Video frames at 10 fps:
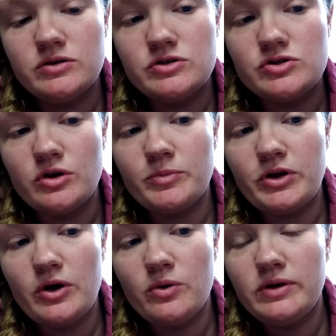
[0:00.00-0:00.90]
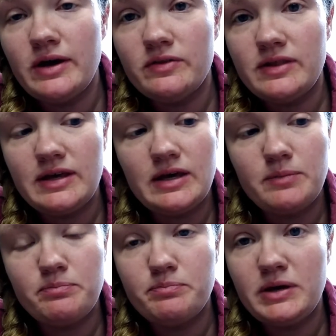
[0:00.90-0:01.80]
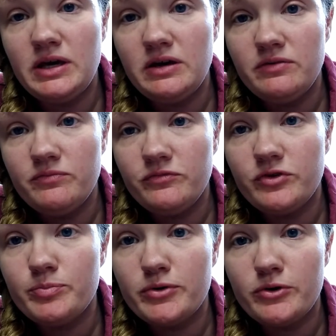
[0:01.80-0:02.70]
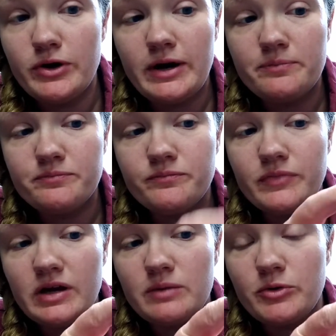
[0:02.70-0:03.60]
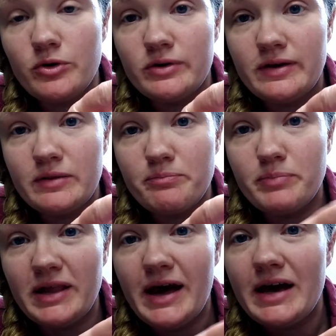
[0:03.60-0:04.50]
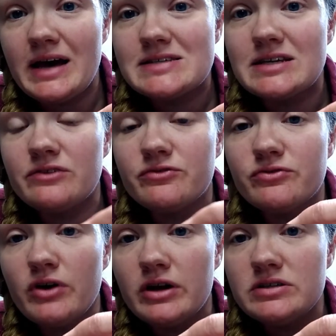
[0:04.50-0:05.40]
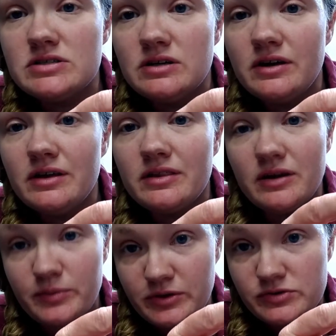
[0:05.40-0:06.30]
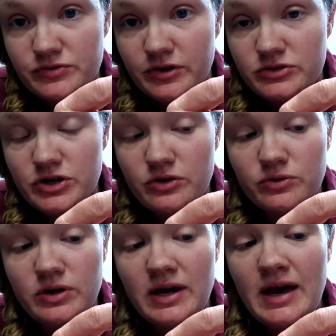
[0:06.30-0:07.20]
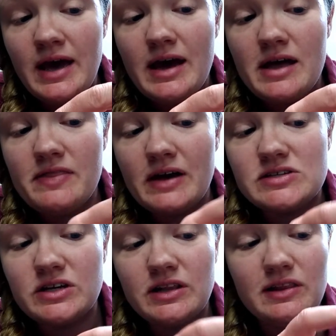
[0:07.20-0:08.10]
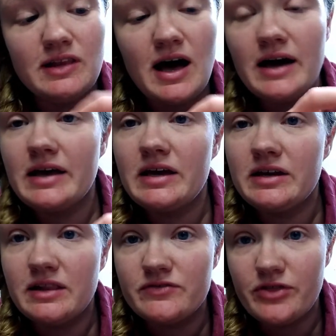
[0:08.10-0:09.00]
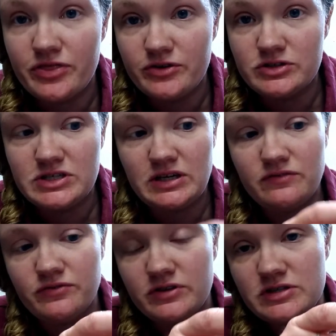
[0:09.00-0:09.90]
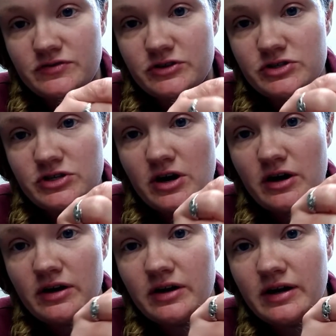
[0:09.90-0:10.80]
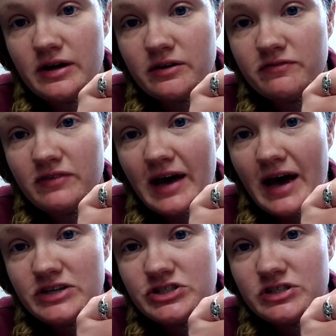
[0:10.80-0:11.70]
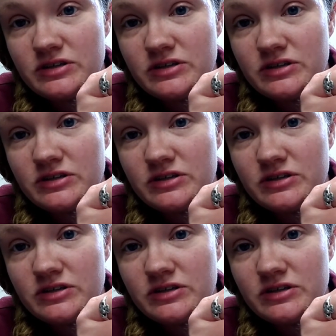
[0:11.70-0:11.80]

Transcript: So I'm going to hold down the P for program, and I'm going to hold down the black S in front that we use for our tone, and that's going to lock in a level 13 for this first dog. It'll flash